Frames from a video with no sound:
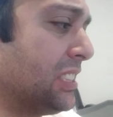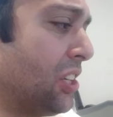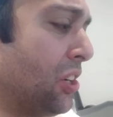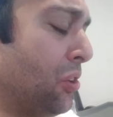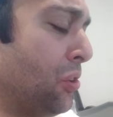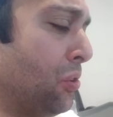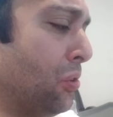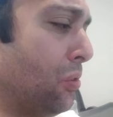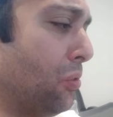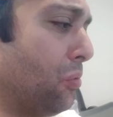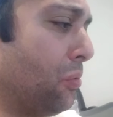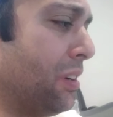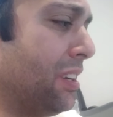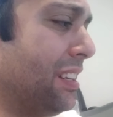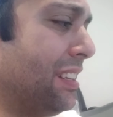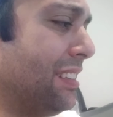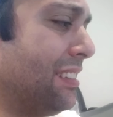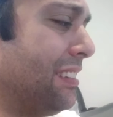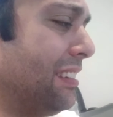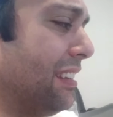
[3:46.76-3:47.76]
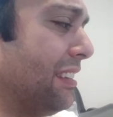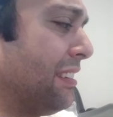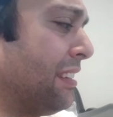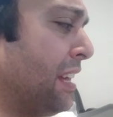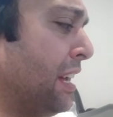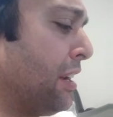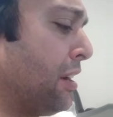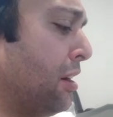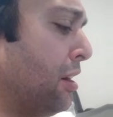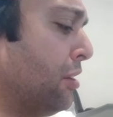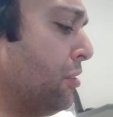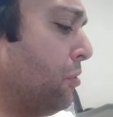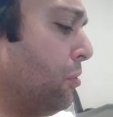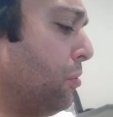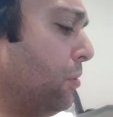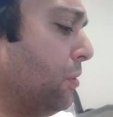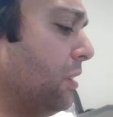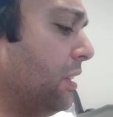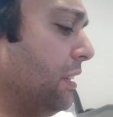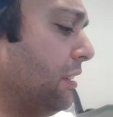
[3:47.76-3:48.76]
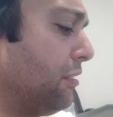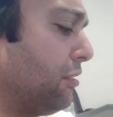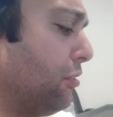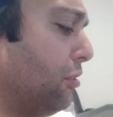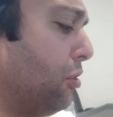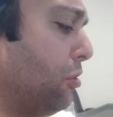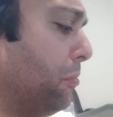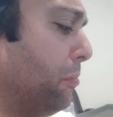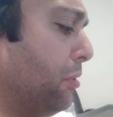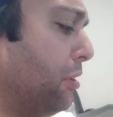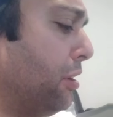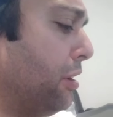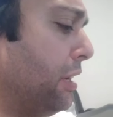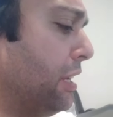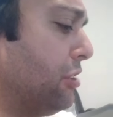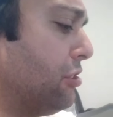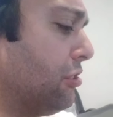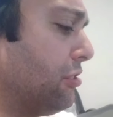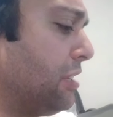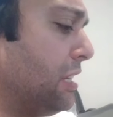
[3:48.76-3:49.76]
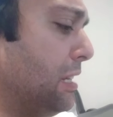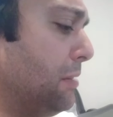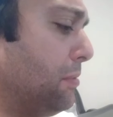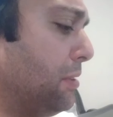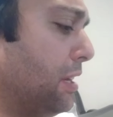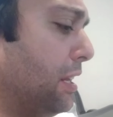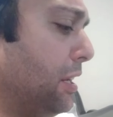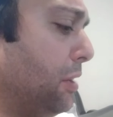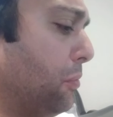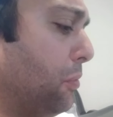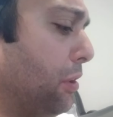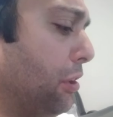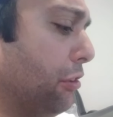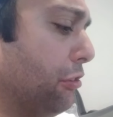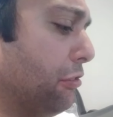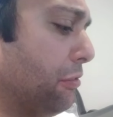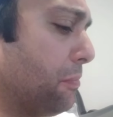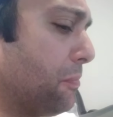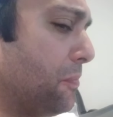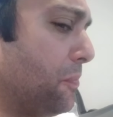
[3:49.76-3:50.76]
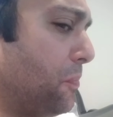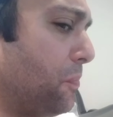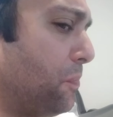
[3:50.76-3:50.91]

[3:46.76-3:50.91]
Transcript: Oh, what is this like unholy slow burn? It just keeps getting worse.